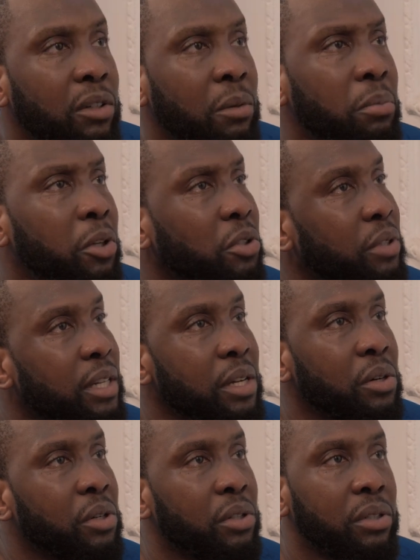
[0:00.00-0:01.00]
You go to the
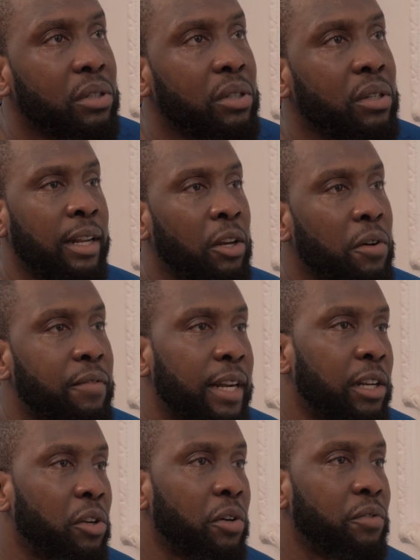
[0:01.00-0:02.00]
heart. I love, I
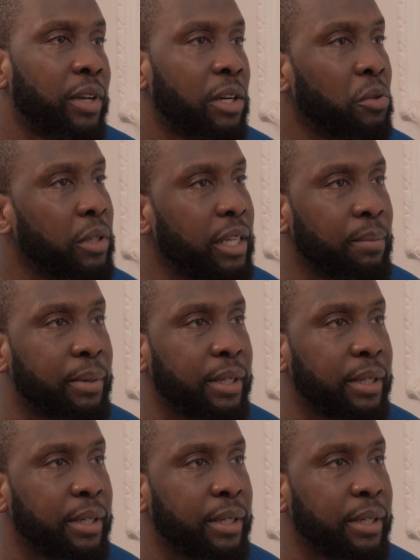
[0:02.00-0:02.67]
love you, I don't keep